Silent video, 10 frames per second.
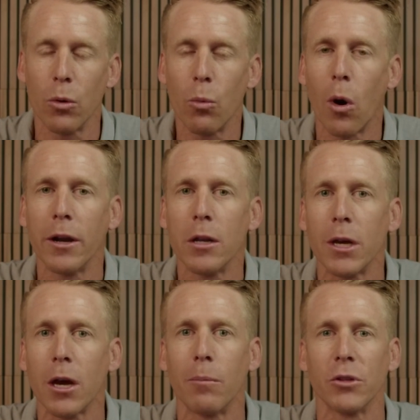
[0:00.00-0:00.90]
We wanted to
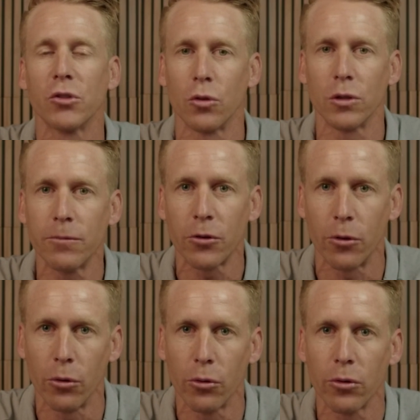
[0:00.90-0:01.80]
become a source of
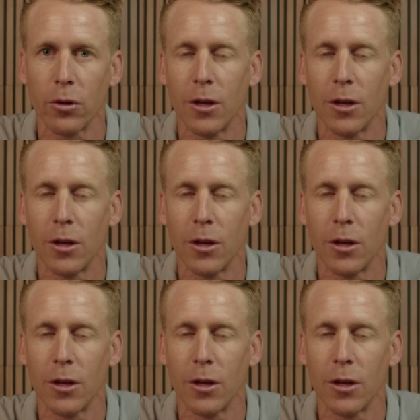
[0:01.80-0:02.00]
truth